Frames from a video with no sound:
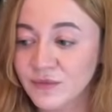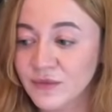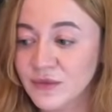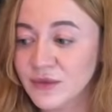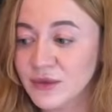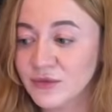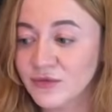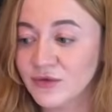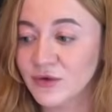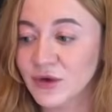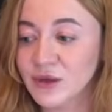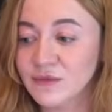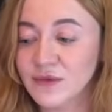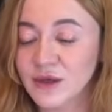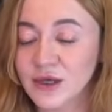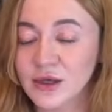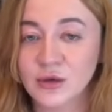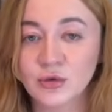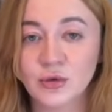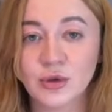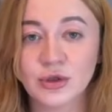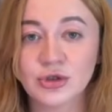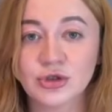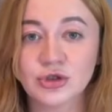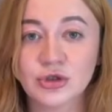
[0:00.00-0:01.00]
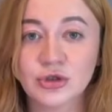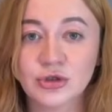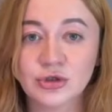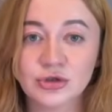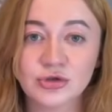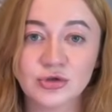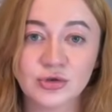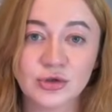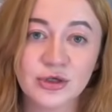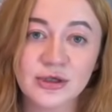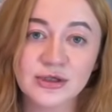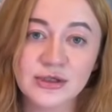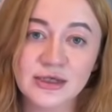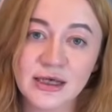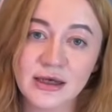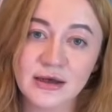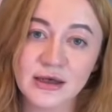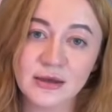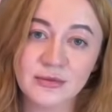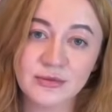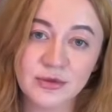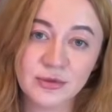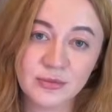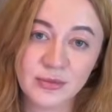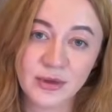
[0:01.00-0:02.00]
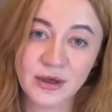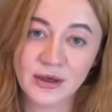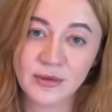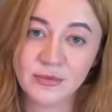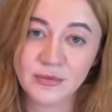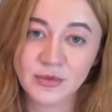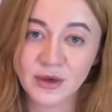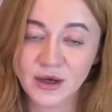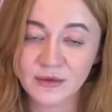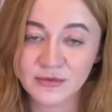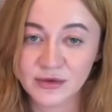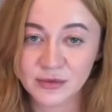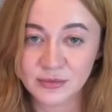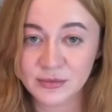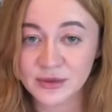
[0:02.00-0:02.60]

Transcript: If you have any questions, you can send them to me in private